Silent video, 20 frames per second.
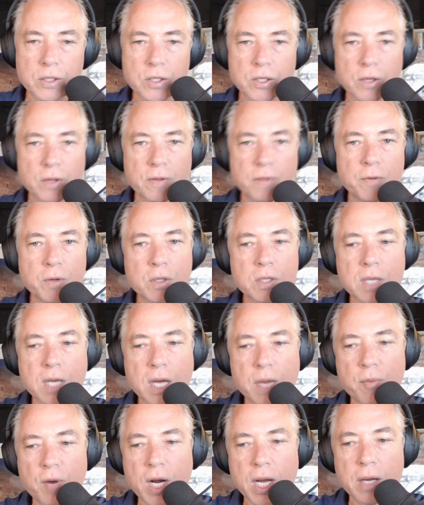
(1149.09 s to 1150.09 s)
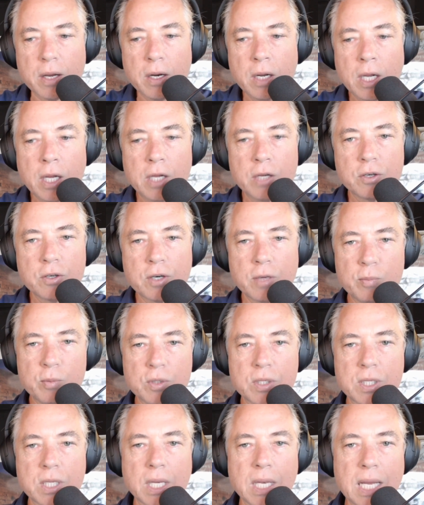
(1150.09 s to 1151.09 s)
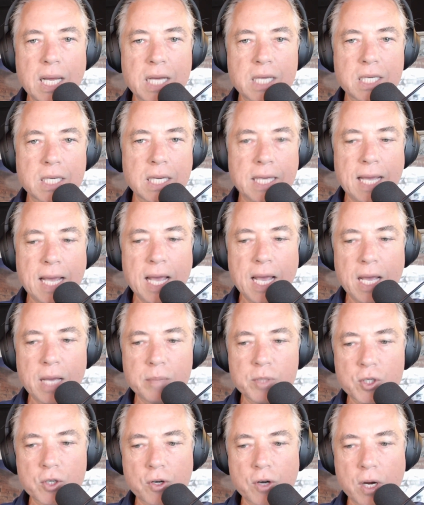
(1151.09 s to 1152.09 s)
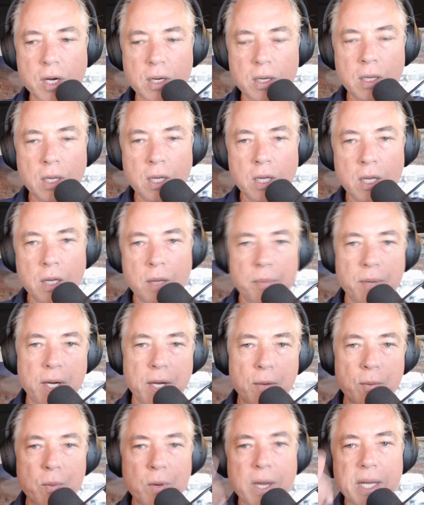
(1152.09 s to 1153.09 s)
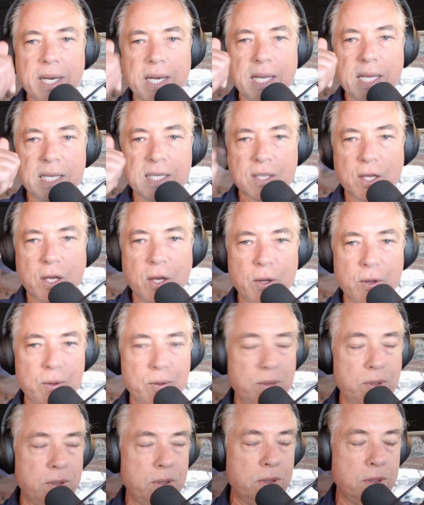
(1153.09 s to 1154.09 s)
So the first time around, Trump was largely hamstrung by one, his own